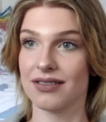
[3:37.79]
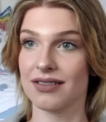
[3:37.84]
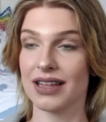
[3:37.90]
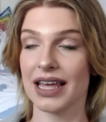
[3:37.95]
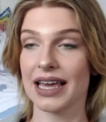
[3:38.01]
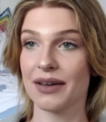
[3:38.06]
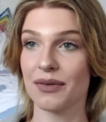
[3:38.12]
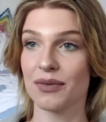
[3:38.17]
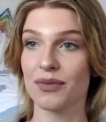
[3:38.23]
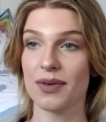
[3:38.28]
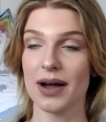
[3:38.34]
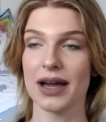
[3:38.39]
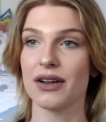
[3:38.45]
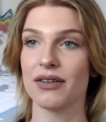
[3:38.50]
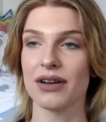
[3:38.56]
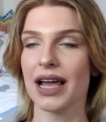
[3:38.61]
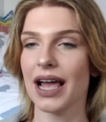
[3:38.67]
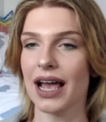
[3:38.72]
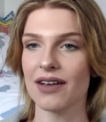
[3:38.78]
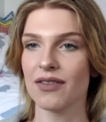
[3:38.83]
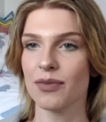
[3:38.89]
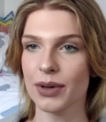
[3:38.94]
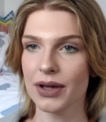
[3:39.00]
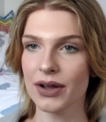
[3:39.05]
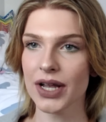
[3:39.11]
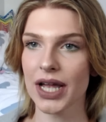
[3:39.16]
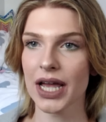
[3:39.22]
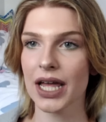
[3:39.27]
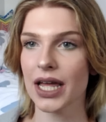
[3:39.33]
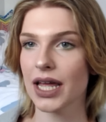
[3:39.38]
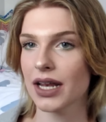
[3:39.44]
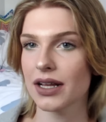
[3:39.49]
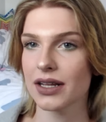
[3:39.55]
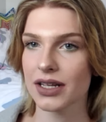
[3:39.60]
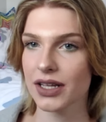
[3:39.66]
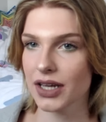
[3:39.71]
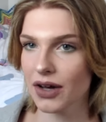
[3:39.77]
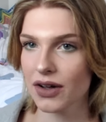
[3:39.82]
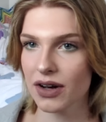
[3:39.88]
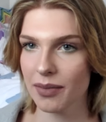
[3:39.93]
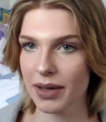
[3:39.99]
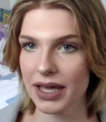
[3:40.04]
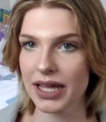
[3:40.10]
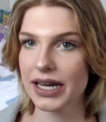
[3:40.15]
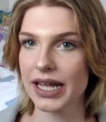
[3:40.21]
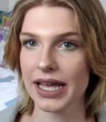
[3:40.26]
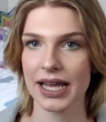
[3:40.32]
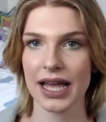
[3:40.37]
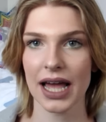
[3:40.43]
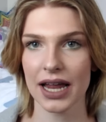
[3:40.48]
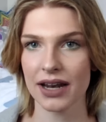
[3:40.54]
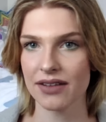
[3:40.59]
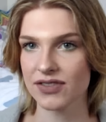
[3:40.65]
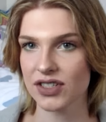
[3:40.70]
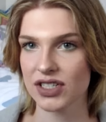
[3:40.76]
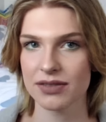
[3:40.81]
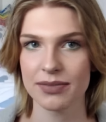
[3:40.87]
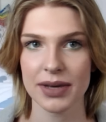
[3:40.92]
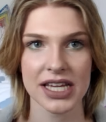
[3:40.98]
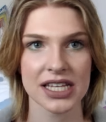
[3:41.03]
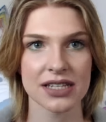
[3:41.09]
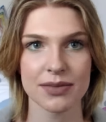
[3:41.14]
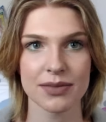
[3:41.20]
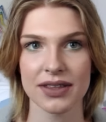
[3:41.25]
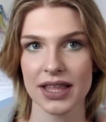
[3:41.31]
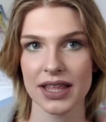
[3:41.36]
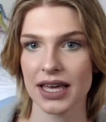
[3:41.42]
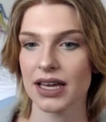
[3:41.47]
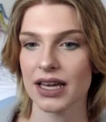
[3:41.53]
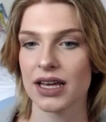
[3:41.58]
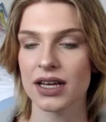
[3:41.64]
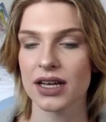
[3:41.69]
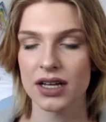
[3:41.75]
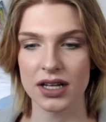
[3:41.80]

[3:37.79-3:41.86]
Like, why don't I have a period? You know what I mean? It kind of just makes me think